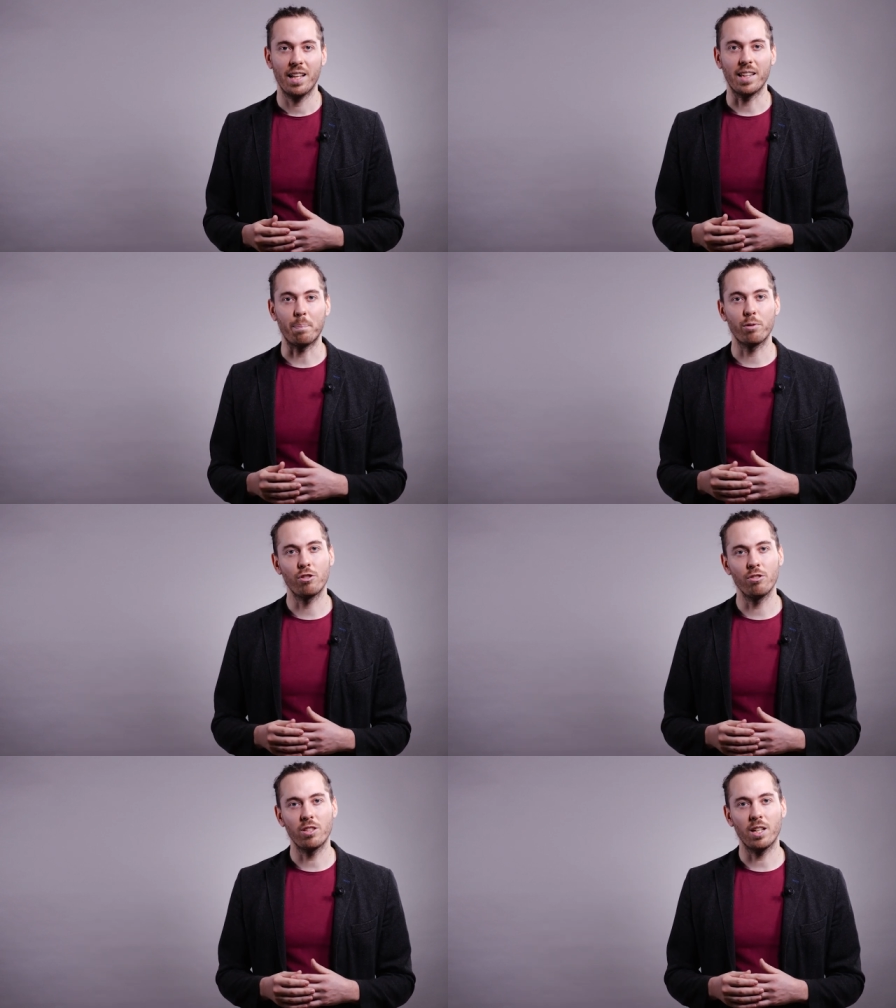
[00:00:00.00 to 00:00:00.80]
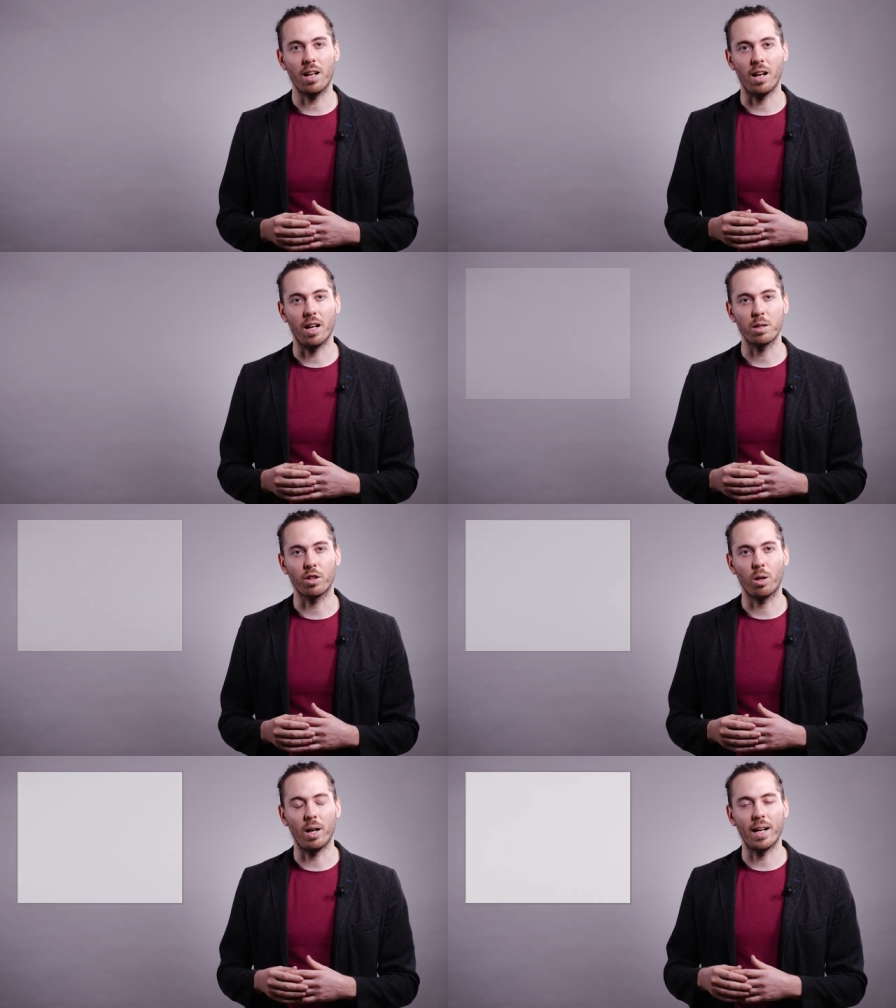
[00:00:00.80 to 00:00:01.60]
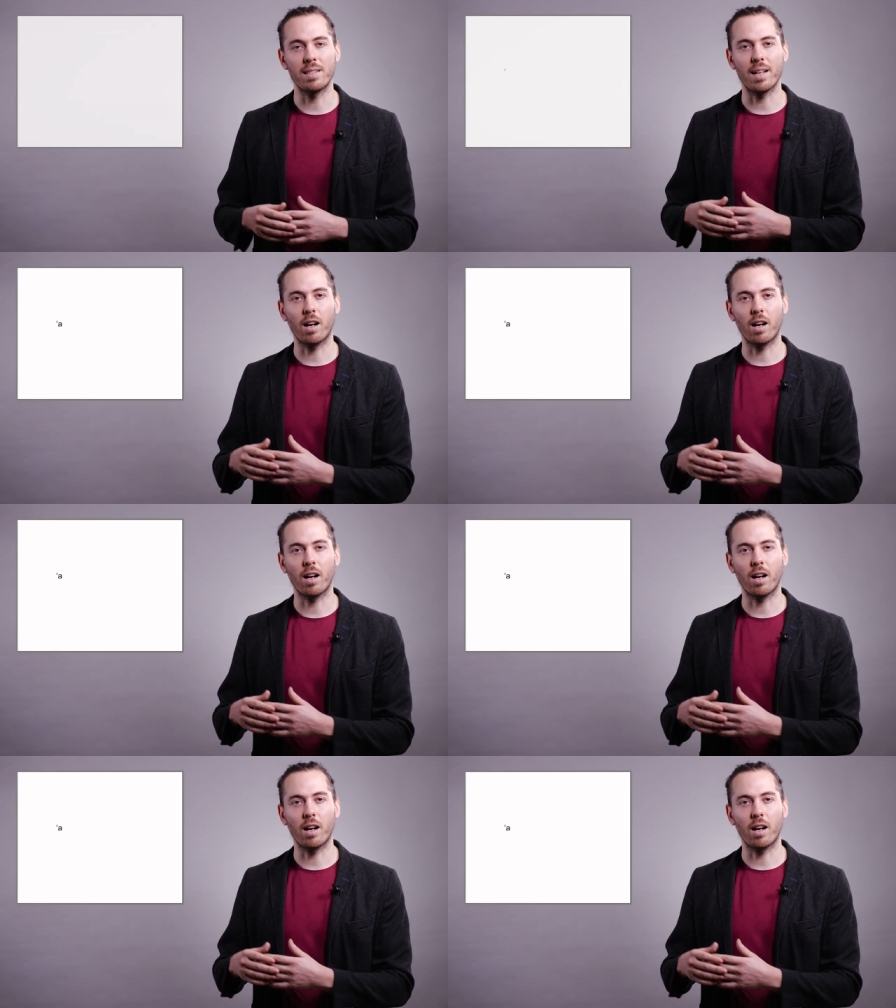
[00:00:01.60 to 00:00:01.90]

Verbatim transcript: that producing art requires